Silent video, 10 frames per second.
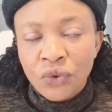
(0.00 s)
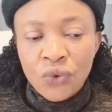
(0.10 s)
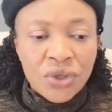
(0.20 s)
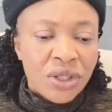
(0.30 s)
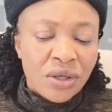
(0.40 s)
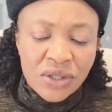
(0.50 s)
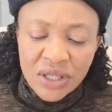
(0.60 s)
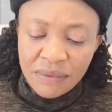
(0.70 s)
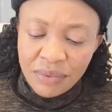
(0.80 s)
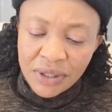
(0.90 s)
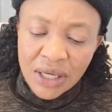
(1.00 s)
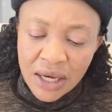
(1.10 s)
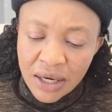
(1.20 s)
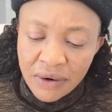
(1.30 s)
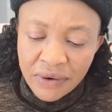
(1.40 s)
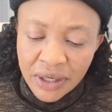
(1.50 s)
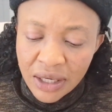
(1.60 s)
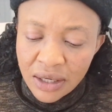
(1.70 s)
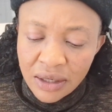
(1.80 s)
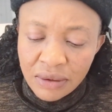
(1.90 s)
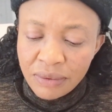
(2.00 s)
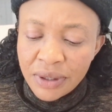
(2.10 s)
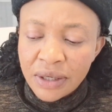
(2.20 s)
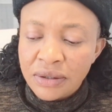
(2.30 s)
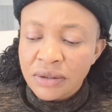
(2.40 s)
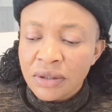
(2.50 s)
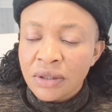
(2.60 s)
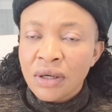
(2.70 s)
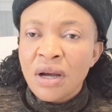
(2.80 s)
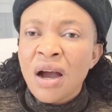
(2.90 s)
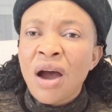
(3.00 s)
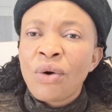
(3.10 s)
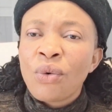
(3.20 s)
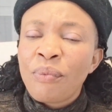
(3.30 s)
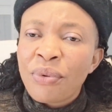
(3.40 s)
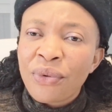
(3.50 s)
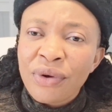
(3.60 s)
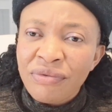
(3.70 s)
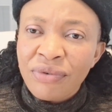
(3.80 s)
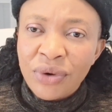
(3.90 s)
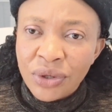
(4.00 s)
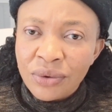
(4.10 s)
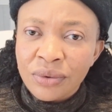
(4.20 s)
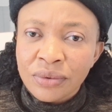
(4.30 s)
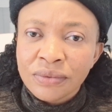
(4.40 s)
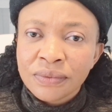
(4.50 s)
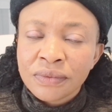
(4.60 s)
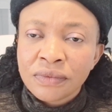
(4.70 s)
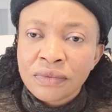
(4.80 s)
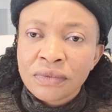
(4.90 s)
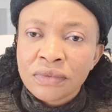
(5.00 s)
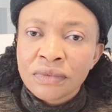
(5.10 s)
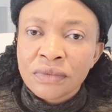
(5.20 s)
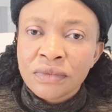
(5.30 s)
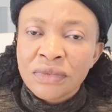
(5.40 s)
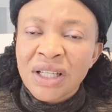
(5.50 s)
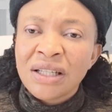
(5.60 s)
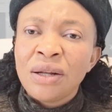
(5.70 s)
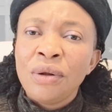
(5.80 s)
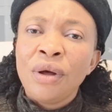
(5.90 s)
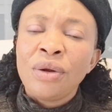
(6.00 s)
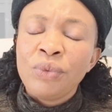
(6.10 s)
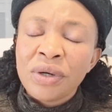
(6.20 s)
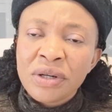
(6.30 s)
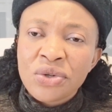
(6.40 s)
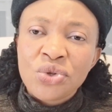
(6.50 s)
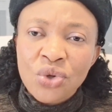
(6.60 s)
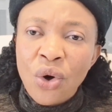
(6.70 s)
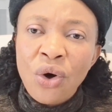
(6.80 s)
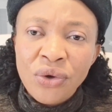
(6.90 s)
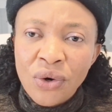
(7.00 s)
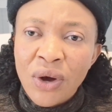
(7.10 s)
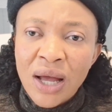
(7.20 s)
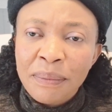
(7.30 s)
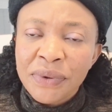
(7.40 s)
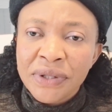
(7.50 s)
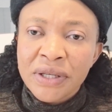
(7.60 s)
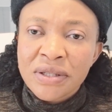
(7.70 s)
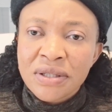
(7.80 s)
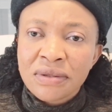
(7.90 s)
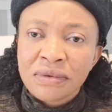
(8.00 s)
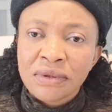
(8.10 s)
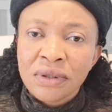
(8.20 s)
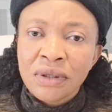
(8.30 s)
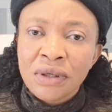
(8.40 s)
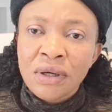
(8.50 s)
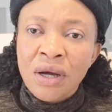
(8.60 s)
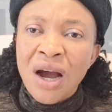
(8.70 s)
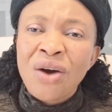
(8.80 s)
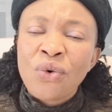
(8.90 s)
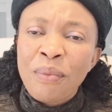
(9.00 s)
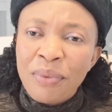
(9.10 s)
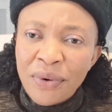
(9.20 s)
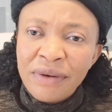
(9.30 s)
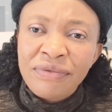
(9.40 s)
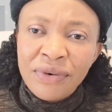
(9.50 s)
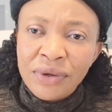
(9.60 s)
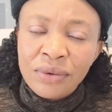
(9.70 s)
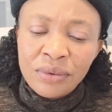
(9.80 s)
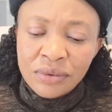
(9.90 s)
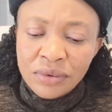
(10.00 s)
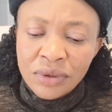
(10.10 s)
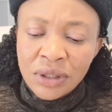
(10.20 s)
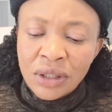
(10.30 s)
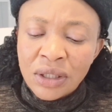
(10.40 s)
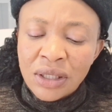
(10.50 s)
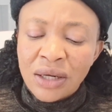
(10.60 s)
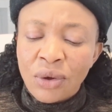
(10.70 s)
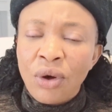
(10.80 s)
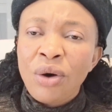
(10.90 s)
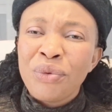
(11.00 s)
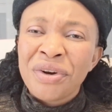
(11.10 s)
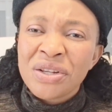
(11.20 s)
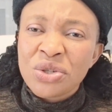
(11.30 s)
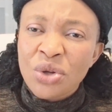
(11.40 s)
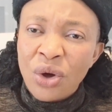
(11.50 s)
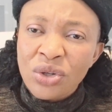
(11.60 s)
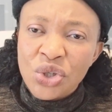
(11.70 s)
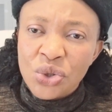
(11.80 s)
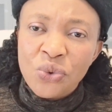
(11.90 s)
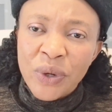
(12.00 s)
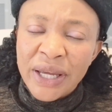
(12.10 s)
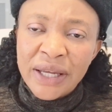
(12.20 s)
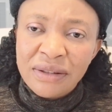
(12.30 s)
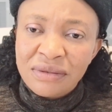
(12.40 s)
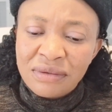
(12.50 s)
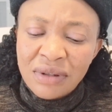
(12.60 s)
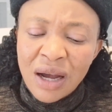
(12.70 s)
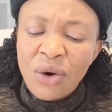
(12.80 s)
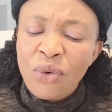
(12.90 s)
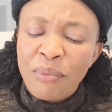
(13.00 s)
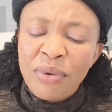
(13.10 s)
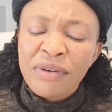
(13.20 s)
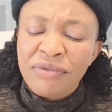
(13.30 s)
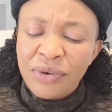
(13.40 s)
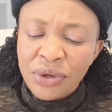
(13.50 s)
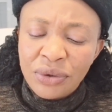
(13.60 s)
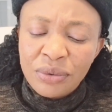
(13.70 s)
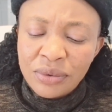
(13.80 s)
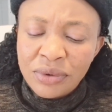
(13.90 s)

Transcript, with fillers: You see yourself being angry. Hallelujah. I want to pray for you that the Lord will restore your happiness. I want to pray for you that God will restore joy. I want to pray for you